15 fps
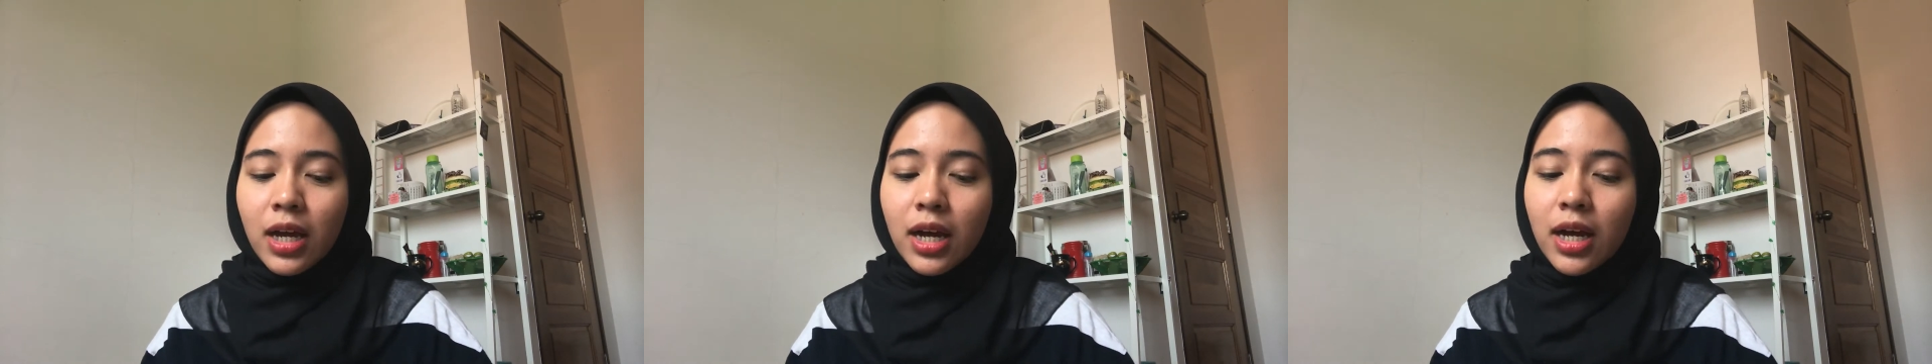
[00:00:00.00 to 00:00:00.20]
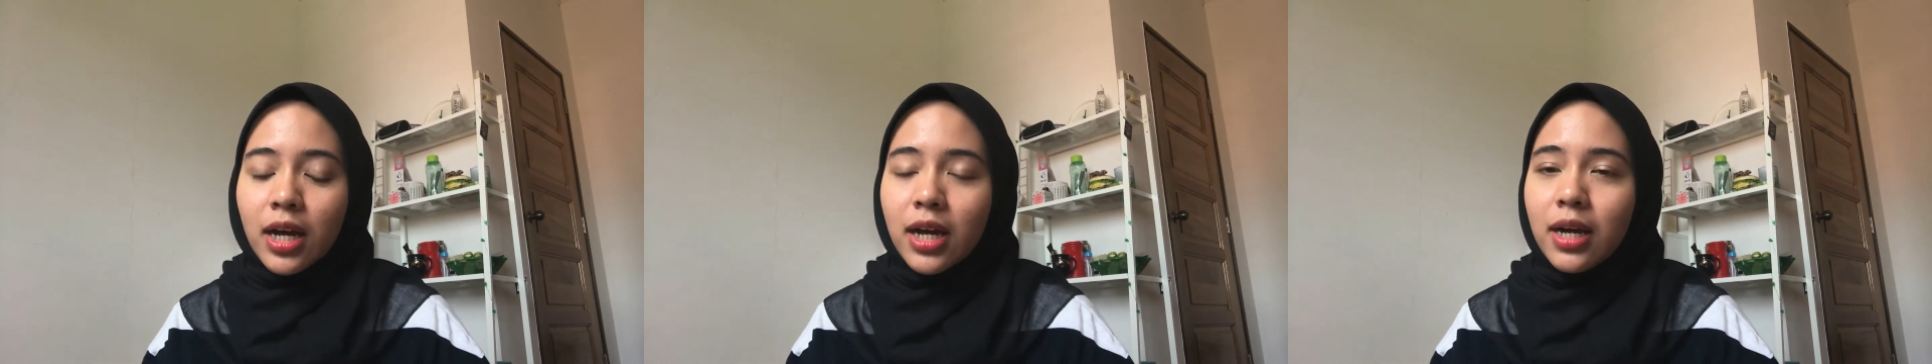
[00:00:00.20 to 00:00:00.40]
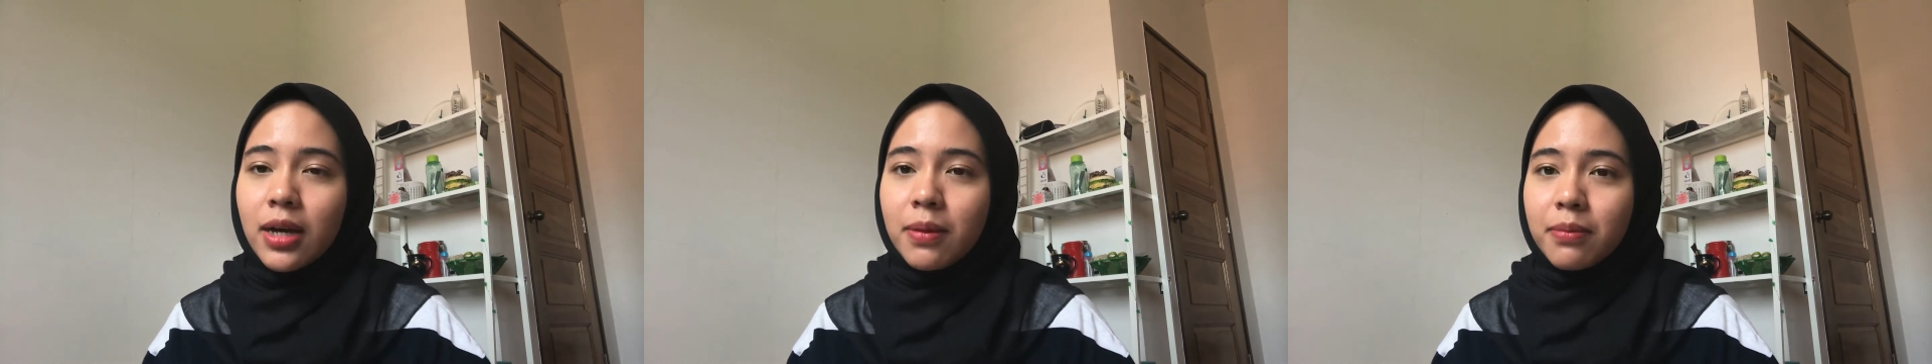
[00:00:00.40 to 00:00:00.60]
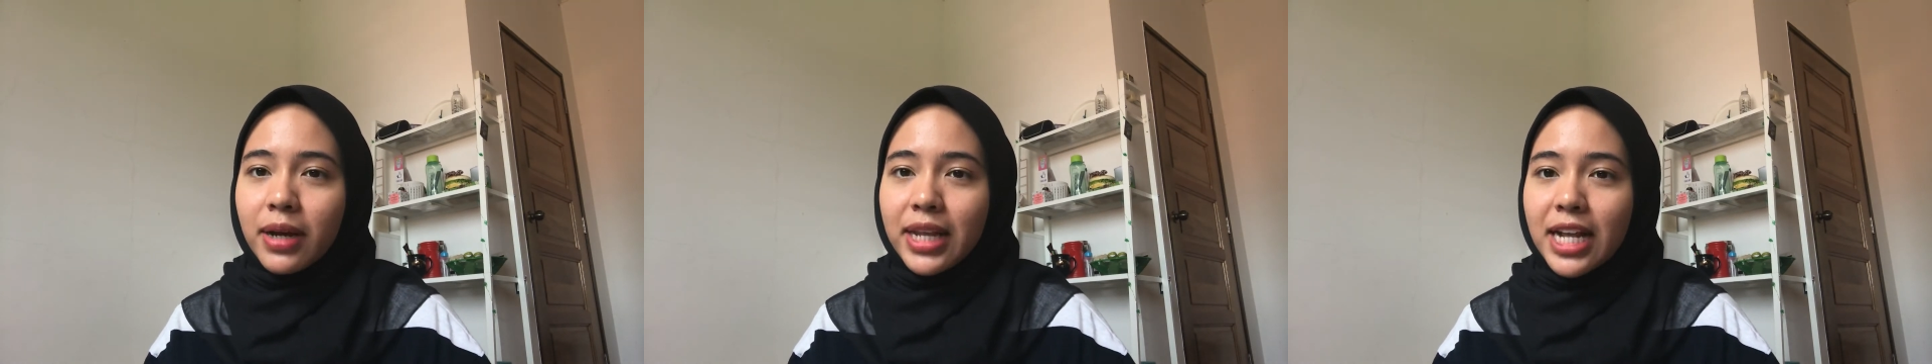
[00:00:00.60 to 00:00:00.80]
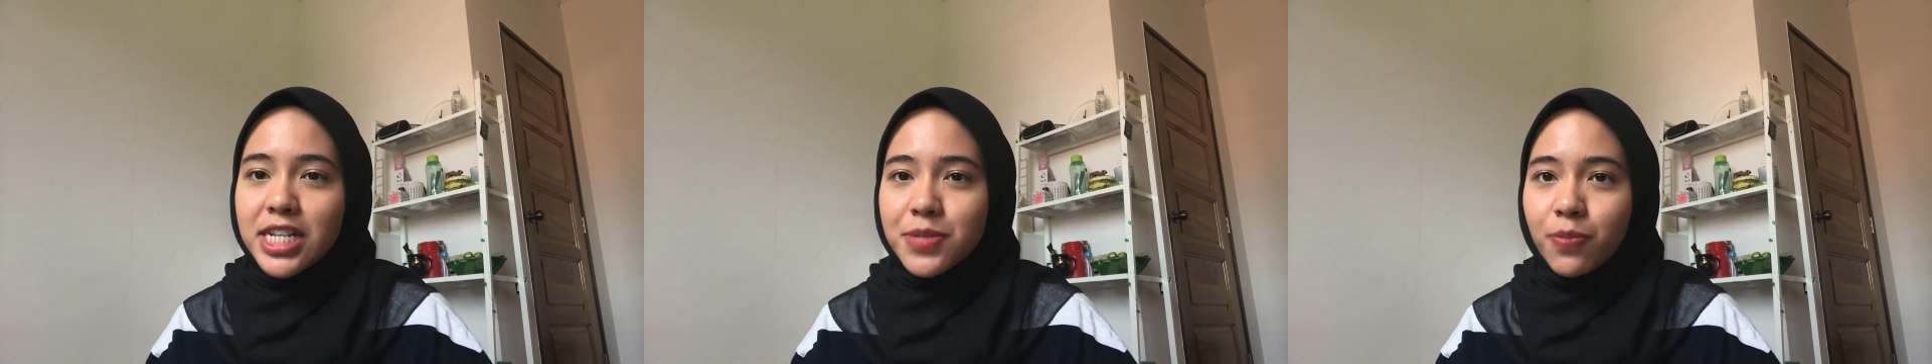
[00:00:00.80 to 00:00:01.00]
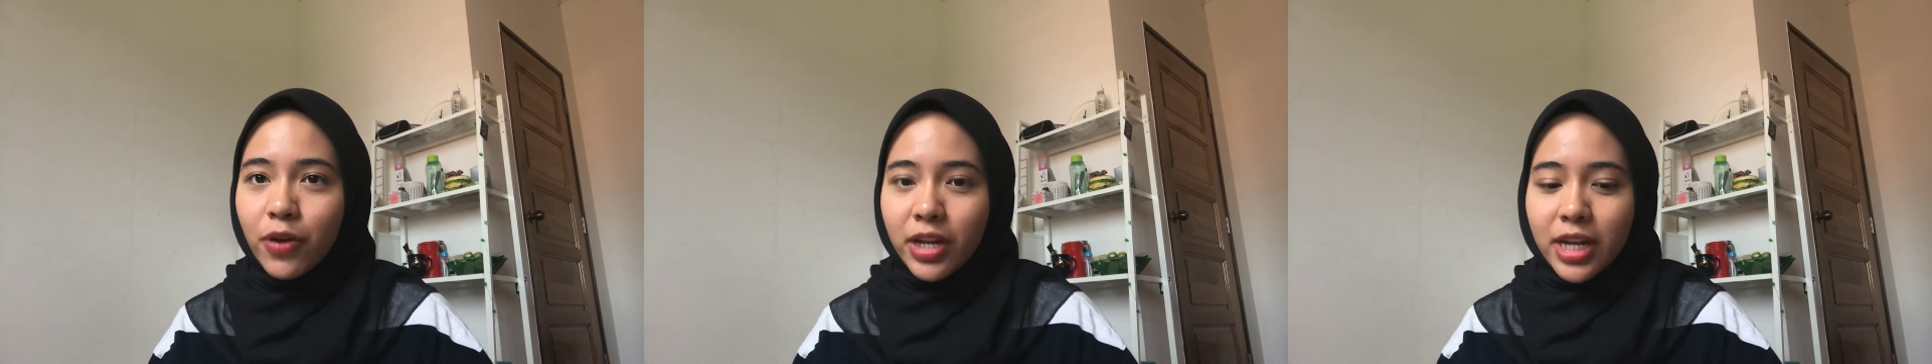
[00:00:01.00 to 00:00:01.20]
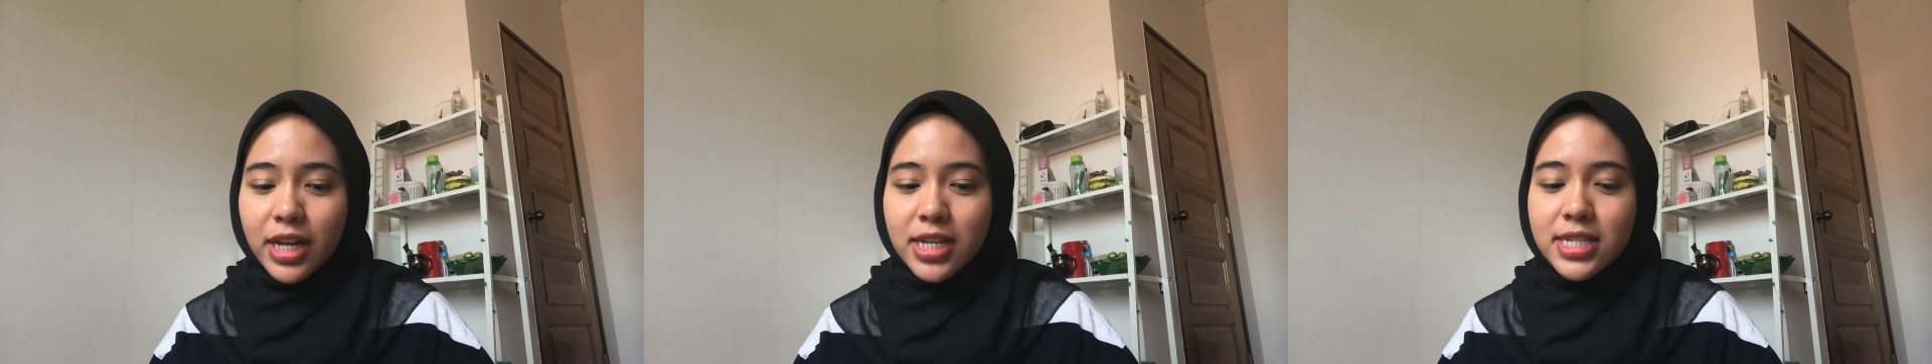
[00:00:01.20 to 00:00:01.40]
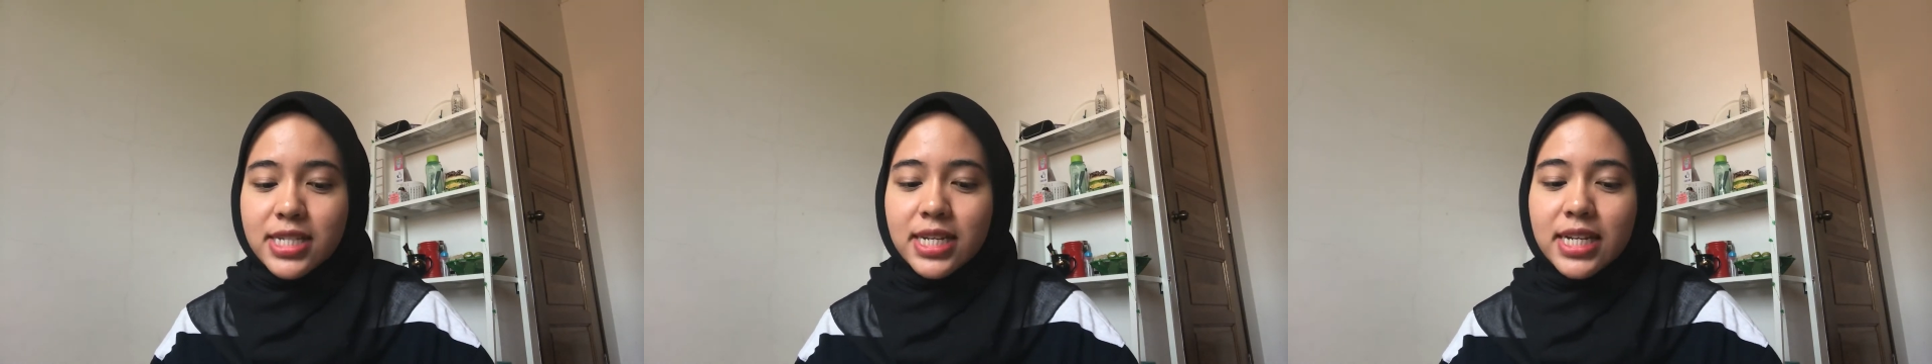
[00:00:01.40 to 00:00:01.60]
My last point is